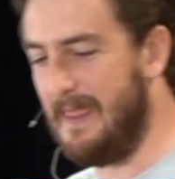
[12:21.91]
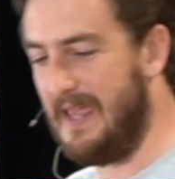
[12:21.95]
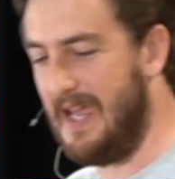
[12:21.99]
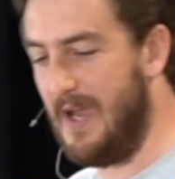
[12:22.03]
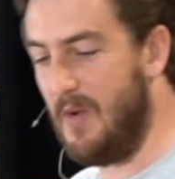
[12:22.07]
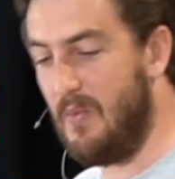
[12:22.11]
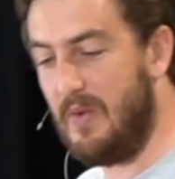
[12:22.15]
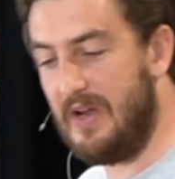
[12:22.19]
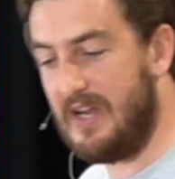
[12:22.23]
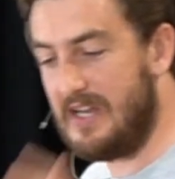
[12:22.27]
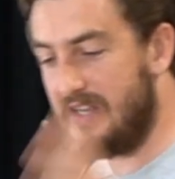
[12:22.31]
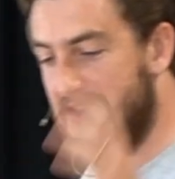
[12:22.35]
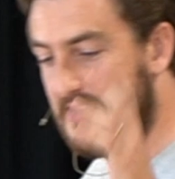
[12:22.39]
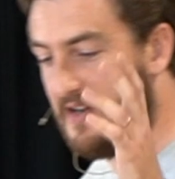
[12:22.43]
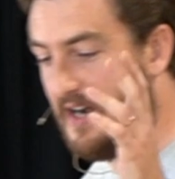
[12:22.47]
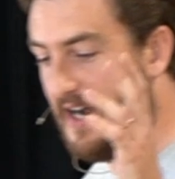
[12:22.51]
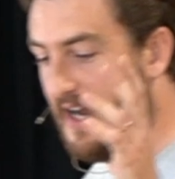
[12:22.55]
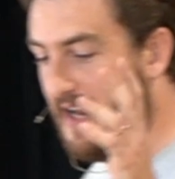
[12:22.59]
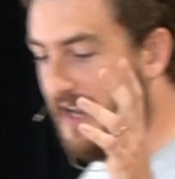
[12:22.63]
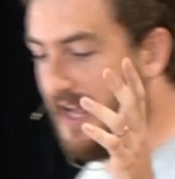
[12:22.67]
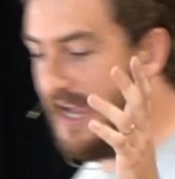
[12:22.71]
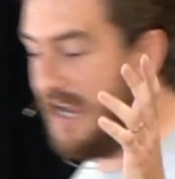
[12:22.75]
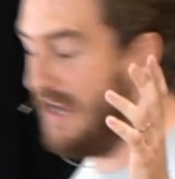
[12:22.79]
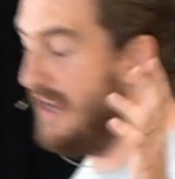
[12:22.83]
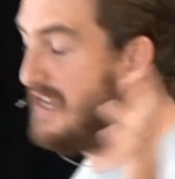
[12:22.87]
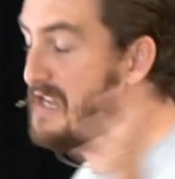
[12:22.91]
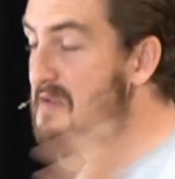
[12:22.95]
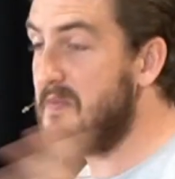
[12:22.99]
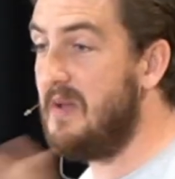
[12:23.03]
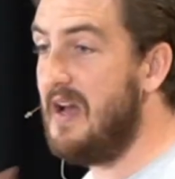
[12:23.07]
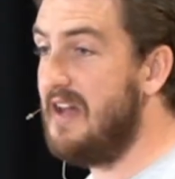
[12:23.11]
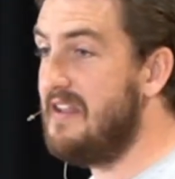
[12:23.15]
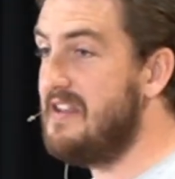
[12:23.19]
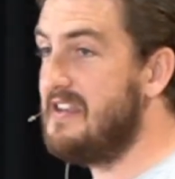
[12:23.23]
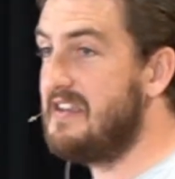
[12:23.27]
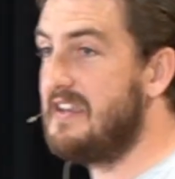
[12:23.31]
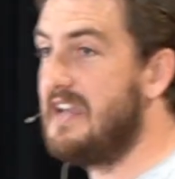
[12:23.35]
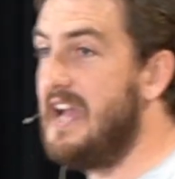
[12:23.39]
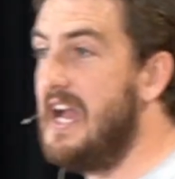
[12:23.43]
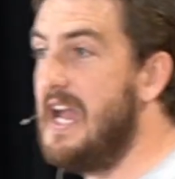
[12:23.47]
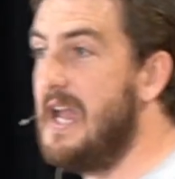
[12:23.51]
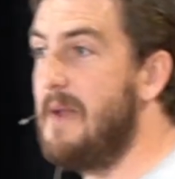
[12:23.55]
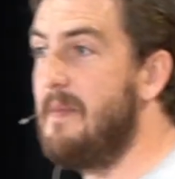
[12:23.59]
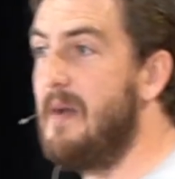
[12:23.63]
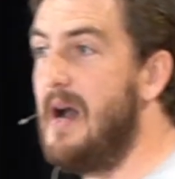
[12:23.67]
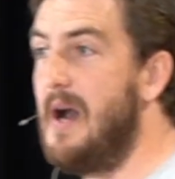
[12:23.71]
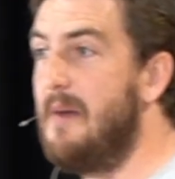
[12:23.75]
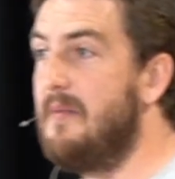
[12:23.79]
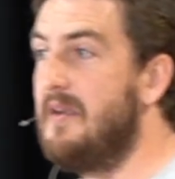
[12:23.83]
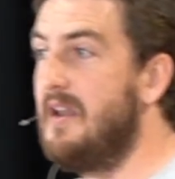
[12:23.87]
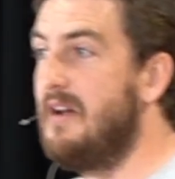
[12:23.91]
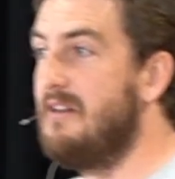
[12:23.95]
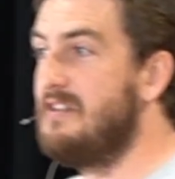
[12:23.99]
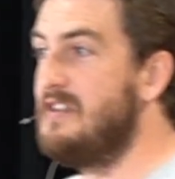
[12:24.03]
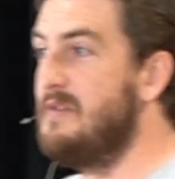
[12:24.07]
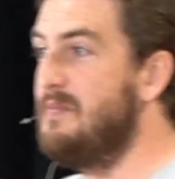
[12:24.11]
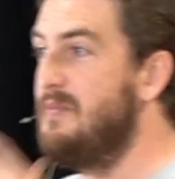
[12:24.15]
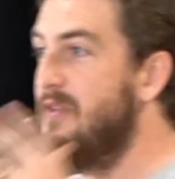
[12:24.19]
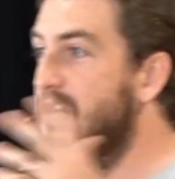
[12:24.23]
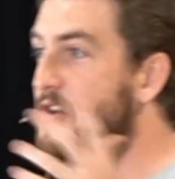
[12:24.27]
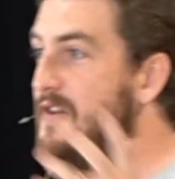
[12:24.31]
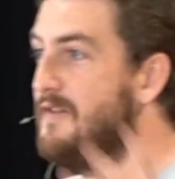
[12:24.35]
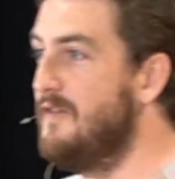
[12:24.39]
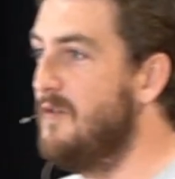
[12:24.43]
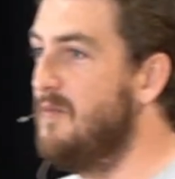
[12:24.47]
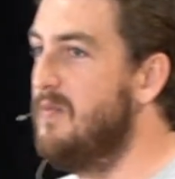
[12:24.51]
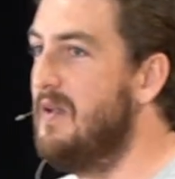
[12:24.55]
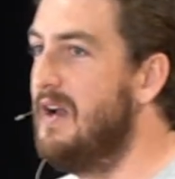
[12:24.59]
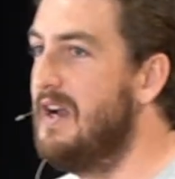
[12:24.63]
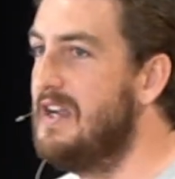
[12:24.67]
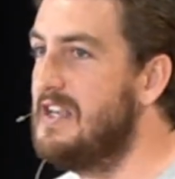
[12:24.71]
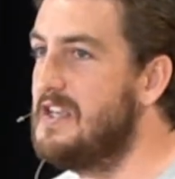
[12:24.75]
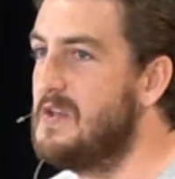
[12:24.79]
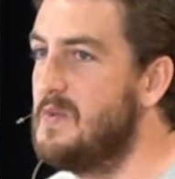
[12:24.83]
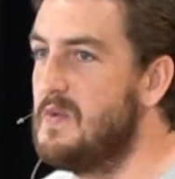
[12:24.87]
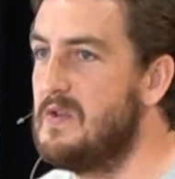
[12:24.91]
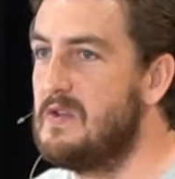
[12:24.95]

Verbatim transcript: And we decided, hey, let's play this game. Armidale's a beautiful place.